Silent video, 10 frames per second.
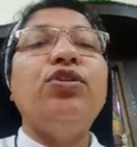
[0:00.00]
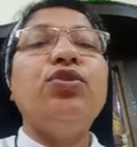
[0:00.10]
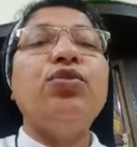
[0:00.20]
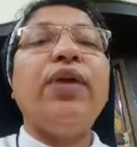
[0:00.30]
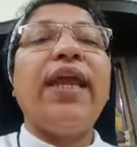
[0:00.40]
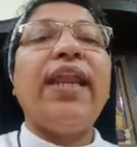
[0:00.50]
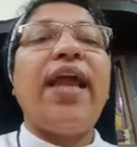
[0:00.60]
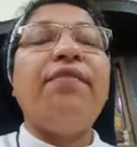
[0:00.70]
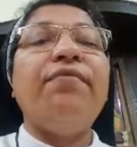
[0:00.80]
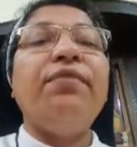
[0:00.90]
2 in
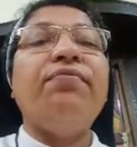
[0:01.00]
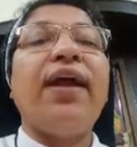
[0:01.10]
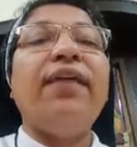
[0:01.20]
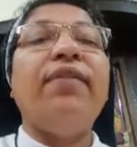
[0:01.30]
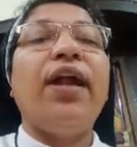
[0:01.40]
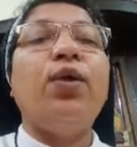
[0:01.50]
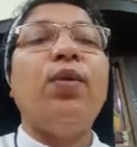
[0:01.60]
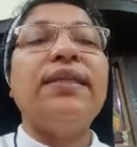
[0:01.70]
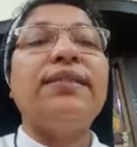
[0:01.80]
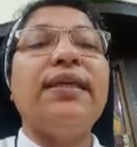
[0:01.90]
every 5
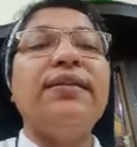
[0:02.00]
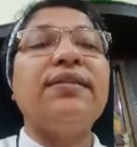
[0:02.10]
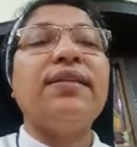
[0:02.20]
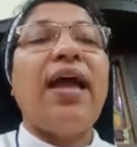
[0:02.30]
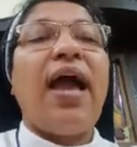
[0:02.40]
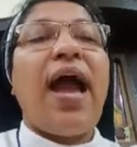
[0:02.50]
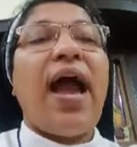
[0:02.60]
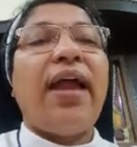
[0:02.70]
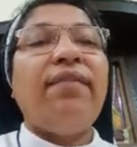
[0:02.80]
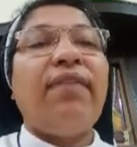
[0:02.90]
adolescents
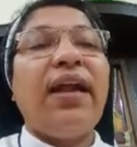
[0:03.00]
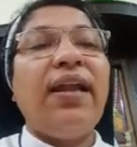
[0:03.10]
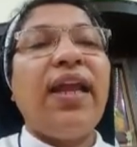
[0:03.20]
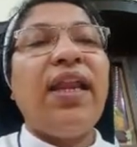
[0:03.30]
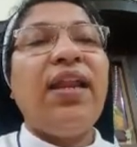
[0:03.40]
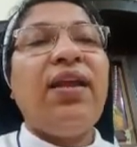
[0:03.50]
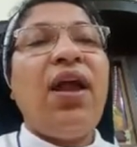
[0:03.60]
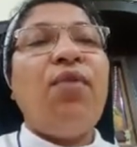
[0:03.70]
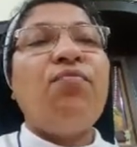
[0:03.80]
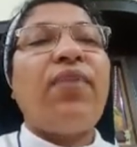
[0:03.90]
and 1 in
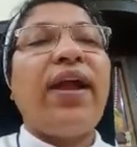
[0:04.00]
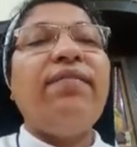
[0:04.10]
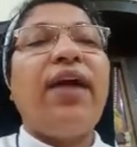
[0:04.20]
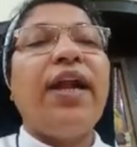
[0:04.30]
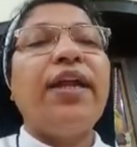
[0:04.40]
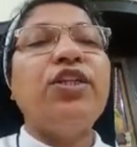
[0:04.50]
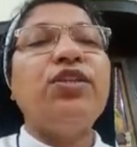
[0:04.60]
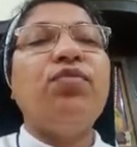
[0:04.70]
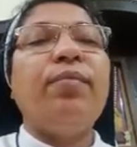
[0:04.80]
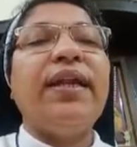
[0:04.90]
5 adult
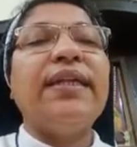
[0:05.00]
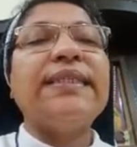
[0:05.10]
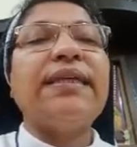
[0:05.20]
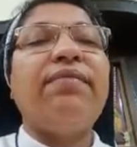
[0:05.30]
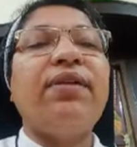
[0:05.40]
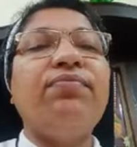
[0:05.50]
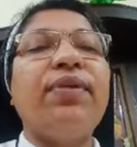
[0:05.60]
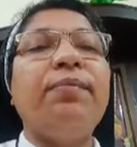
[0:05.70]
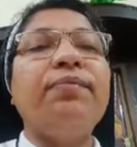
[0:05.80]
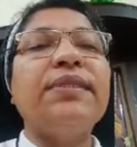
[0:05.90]
women suffer
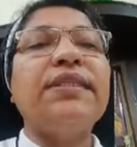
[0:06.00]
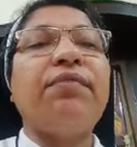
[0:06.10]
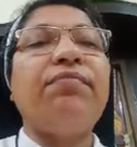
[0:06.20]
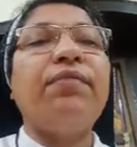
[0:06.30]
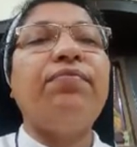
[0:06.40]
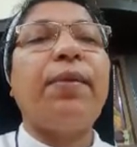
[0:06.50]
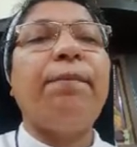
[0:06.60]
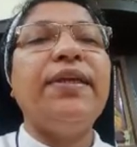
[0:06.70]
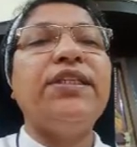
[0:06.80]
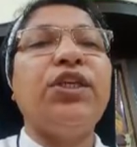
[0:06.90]
from, suffer from
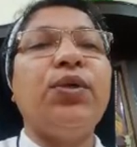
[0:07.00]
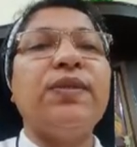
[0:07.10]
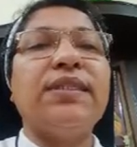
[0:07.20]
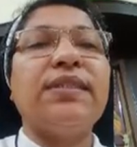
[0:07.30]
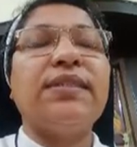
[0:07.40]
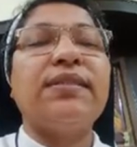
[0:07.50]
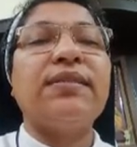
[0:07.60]
PCOS.